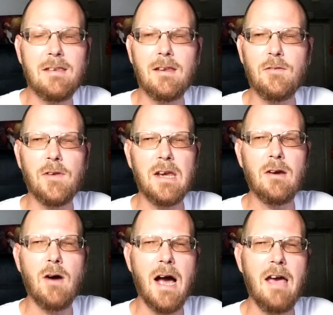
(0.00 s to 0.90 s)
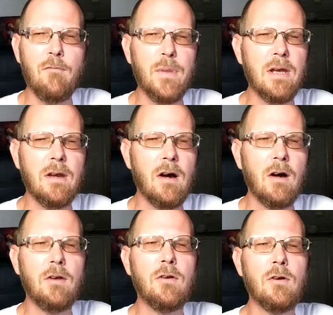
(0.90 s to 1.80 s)
of this video. I have been
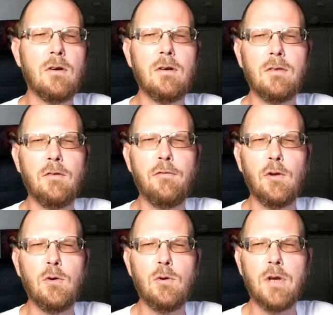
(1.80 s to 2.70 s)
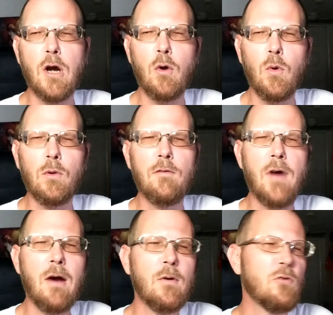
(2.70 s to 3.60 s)
under the flu, the
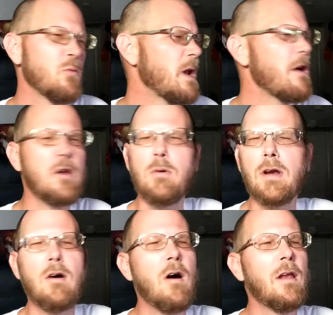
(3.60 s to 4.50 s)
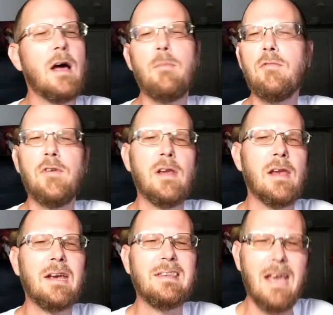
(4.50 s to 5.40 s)
coronavirus, whatever you want to call it. I've been feeling
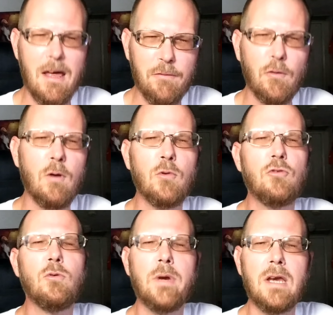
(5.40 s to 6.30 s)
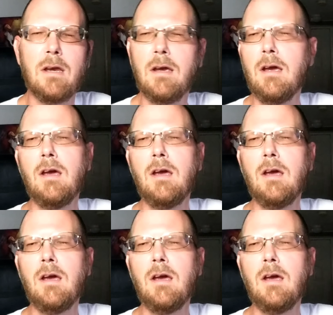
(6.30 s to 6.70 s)
like death for almost a week.